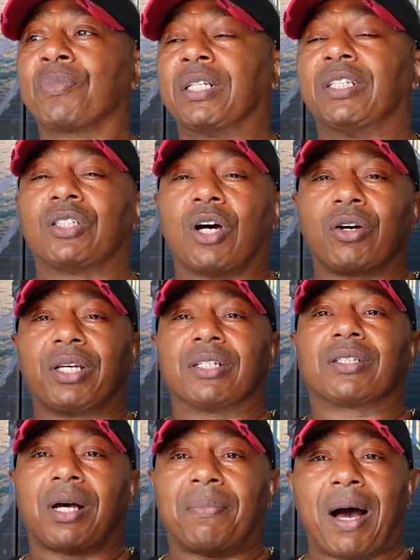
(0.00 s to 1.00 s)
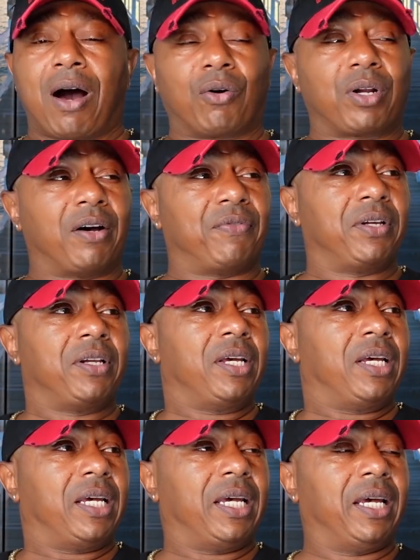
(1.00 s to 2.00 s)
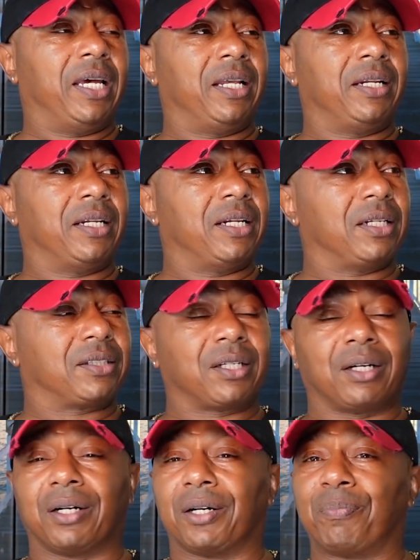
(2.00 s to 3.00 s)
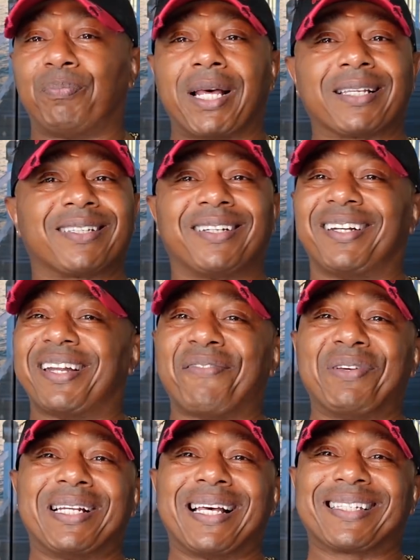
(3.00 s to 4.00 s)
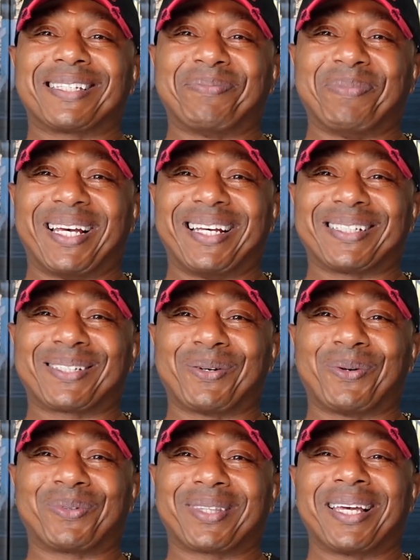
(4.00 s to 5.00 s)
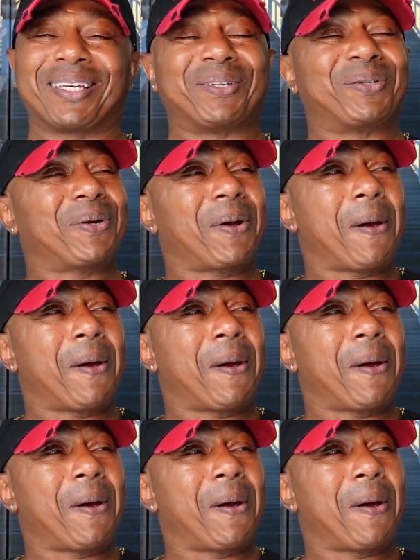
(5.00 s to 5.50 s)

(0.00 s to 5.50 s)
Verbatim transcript: that y'all get something out of it, and it is a blessing in every lesson, man. So thank you.